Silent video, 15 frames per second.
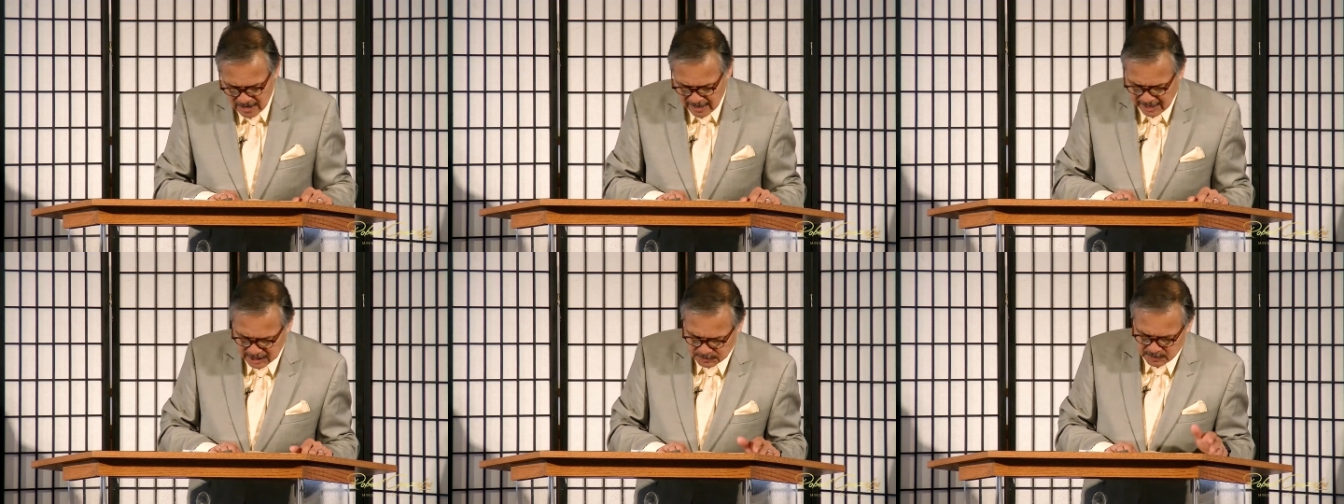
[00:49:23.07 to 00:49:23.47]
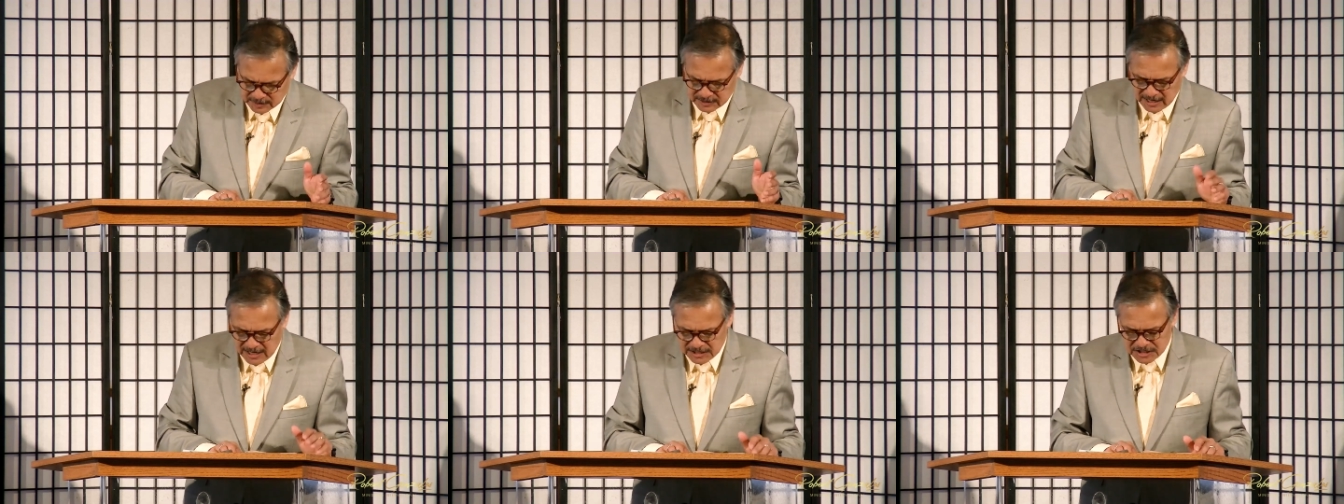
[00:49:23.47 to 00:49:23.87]

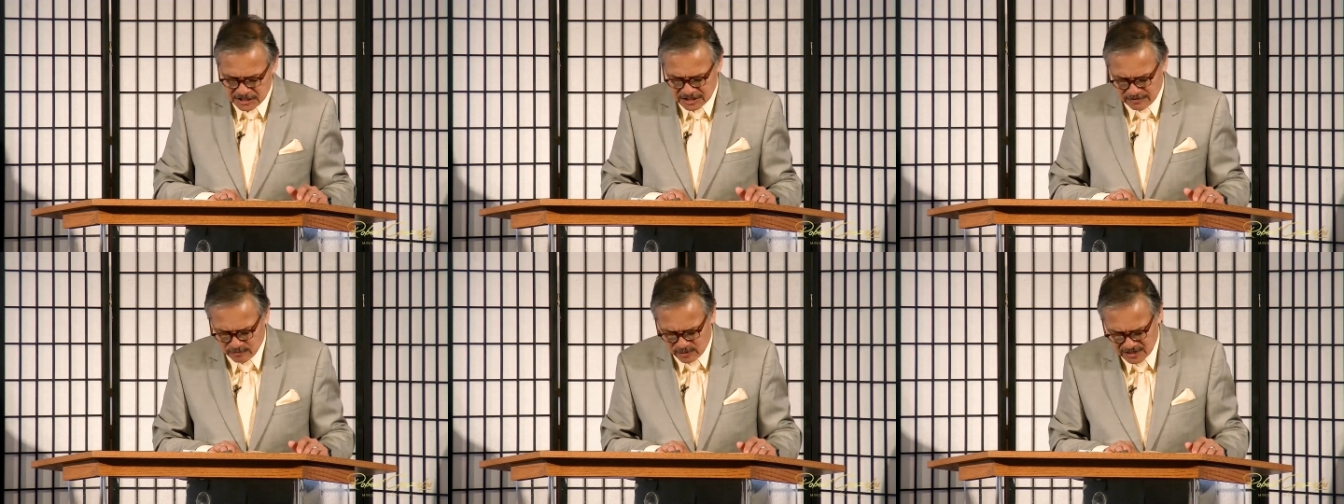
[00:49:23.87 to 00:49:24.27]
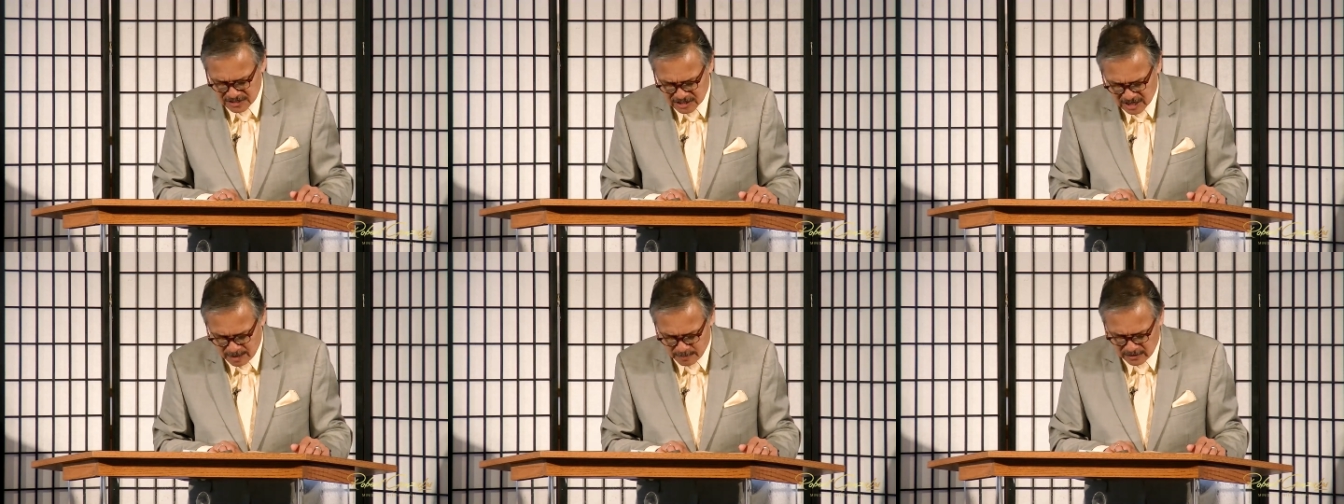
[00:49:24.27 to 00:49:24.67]
expectations of what
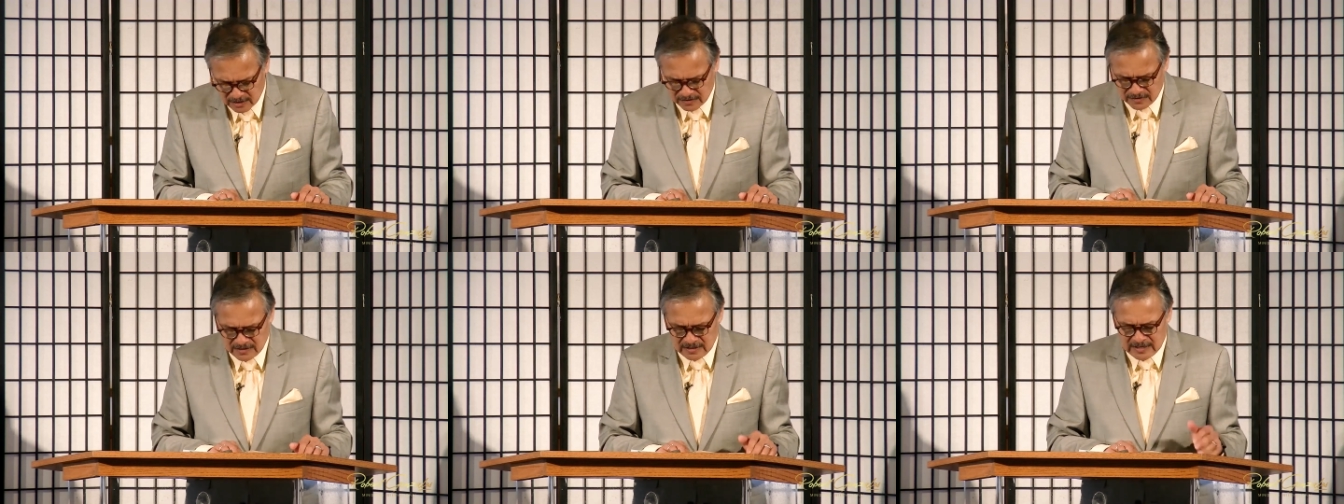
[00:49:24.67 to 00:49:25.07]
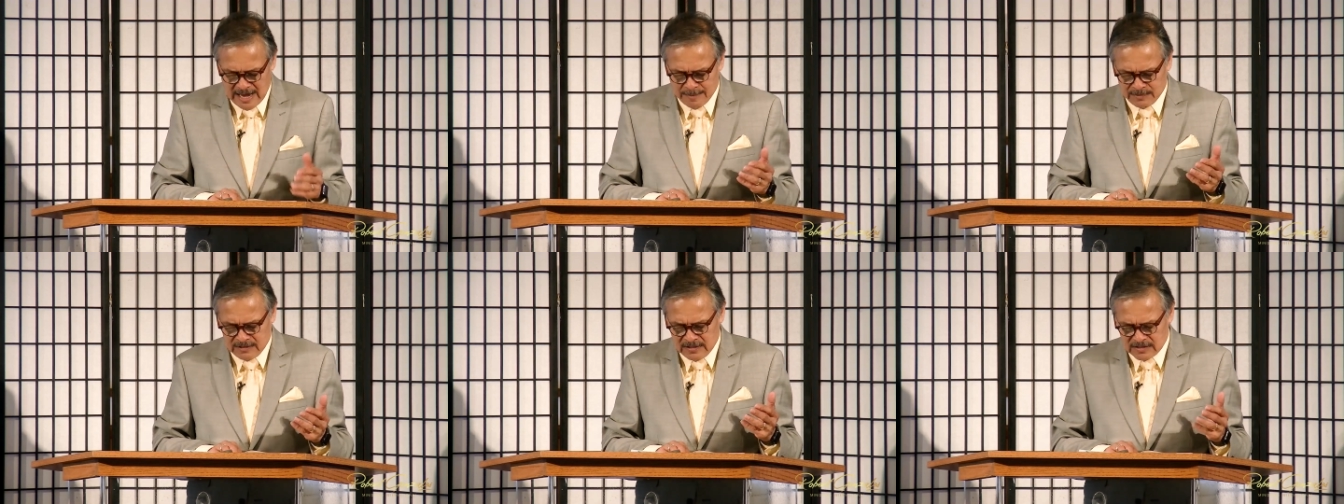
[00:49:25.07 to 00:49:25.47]
is coming on the
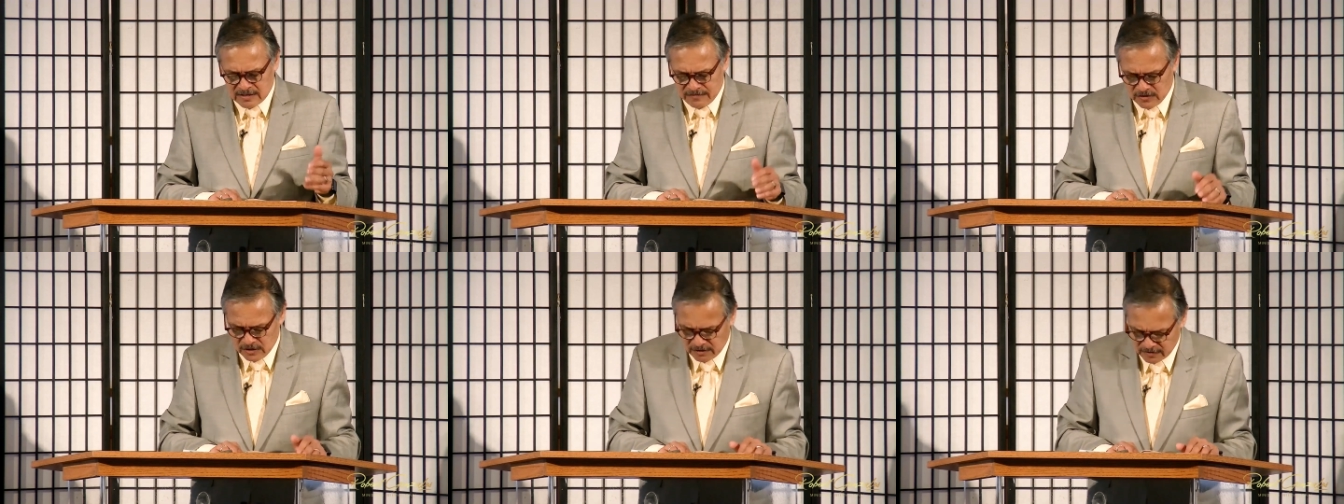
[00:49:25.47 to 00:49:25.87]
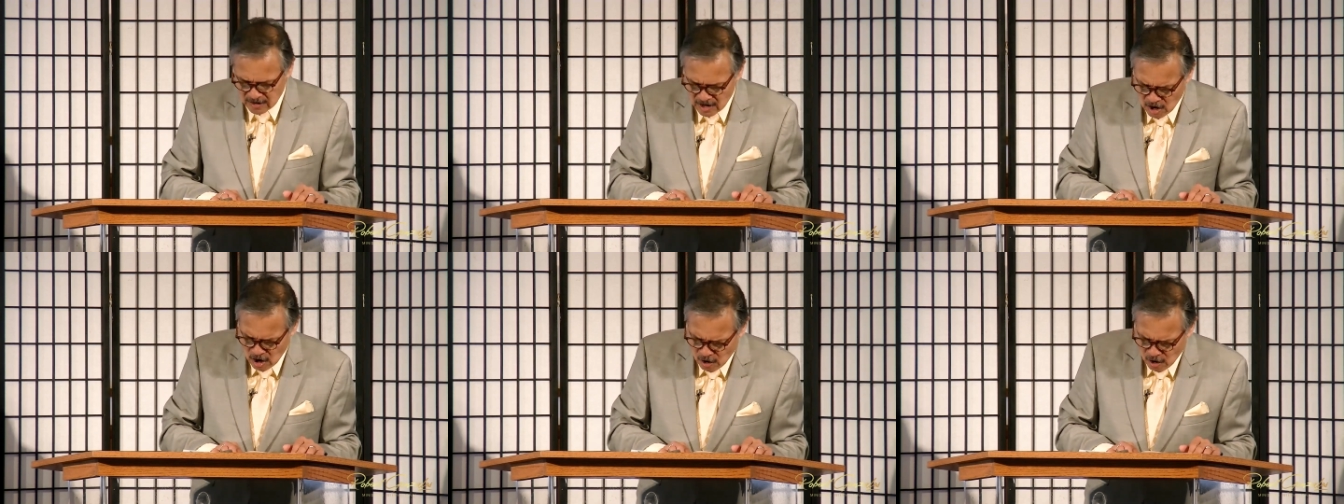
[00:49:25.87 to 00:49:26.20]
inhabitants of the earth,